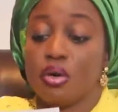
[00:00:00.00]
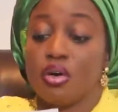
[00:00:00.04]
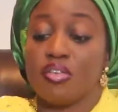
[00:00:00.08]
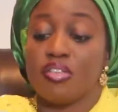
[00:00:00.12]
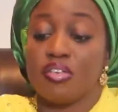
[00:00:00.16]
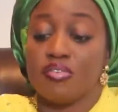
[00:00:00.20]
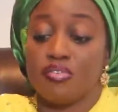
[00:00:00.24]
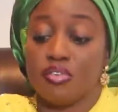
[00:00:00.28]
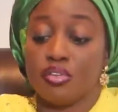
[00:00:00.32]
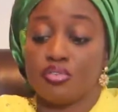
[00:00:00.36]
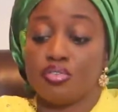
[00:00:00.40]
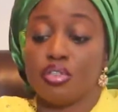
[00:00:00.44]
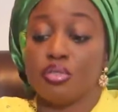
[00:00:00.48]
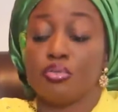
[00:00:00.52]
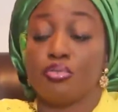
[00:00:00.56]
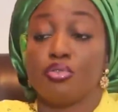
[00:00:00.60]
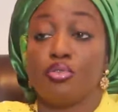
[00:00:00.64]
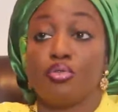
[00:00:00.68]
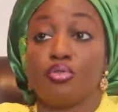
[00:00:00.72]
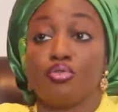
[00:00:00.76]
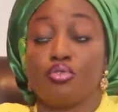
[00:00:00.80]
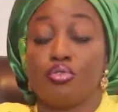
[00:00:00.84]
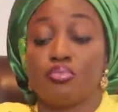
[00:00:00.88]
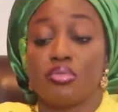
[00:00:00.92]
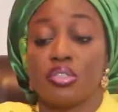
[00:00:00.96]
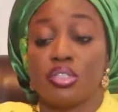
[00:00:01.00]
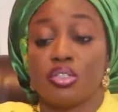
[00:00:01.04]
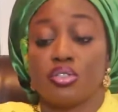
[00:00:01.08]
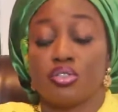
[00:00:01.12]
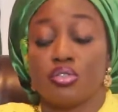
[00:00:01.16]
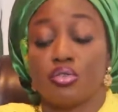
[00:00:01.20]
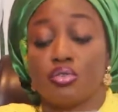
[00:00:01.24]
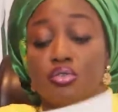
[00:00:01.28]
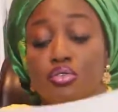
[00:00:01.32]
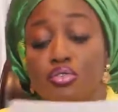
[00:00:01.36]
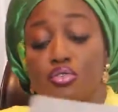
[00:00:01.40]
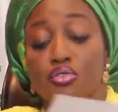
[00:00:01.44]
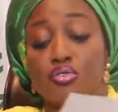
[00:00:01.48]
other vulnerable groups in
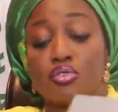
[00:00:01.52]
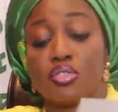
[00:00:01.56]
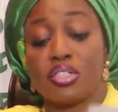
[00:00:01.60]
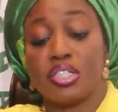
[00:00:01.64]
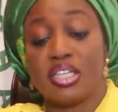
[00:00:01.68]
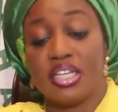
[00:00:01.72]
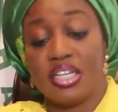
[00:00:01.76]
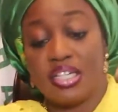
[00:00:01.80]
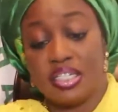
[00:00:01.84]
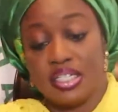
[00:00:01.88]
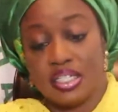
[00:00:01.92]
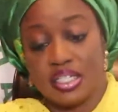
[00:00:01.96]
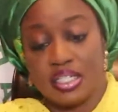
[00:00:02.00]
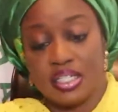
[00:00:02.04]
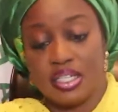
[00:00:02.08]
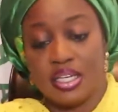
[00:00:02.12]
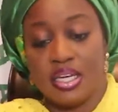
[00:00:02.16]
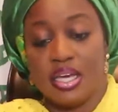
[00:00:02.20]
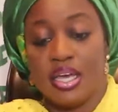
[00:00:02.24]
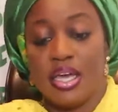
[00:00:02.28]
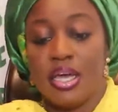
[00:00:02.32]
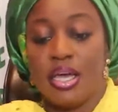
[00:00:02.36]
Sokoto State,